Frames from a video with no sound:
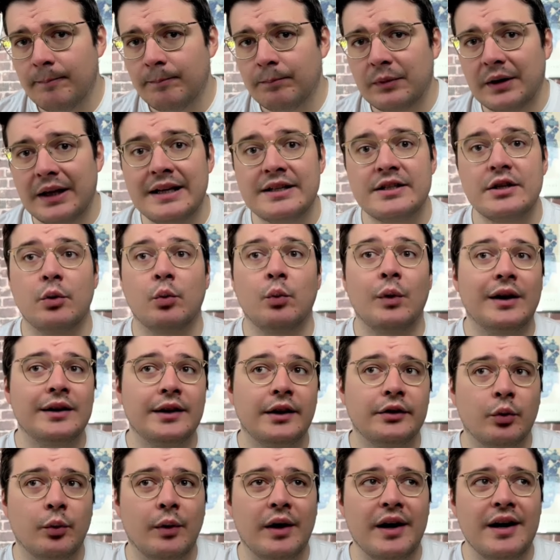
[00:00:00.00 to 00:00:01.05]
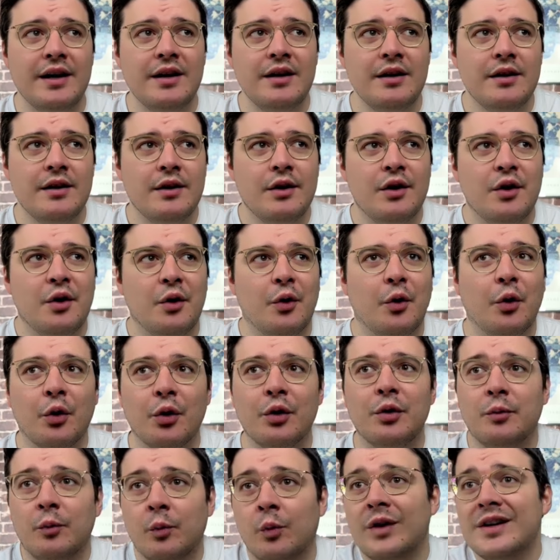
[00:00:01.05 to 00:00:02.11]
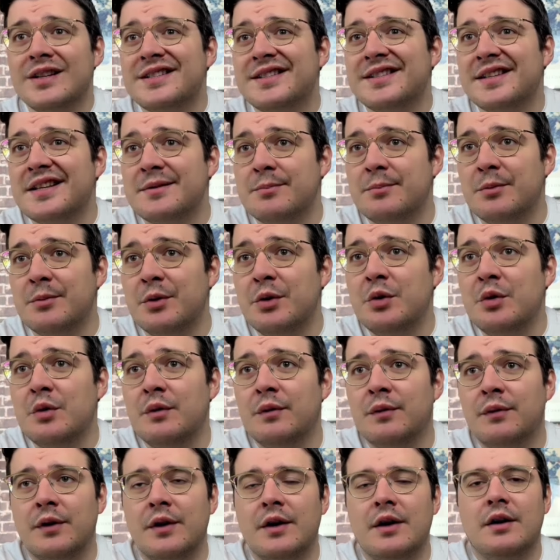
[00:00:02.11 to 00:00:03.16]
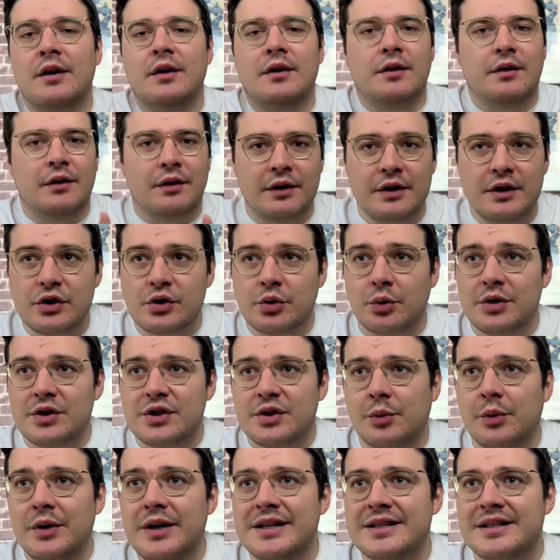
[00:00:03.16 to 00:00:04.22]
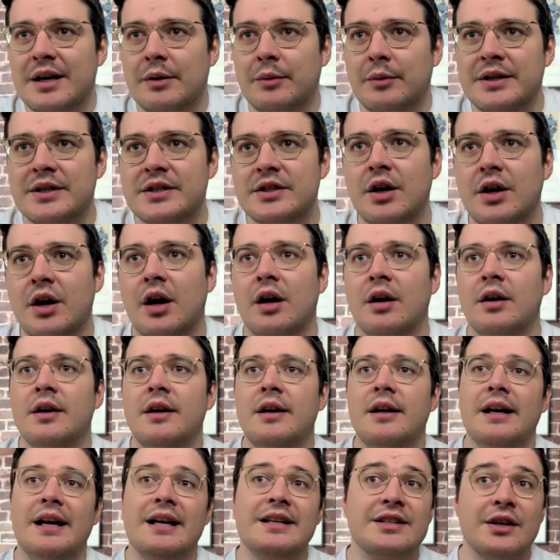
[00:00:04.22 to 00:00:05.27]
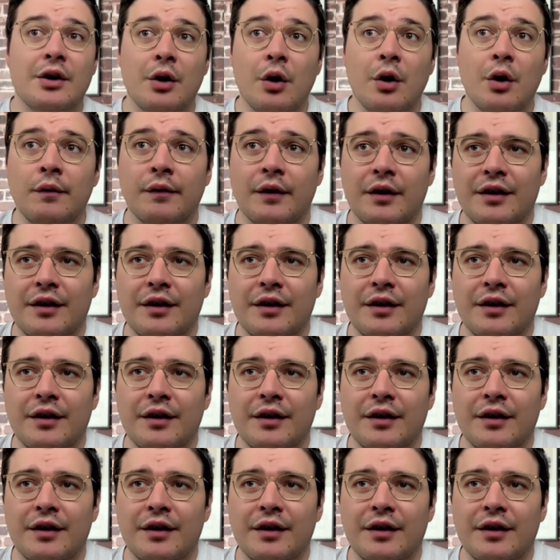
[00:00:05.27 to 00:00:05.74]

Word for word: Is it well underway? Or was this move the short squeeze that we saw? Is it over?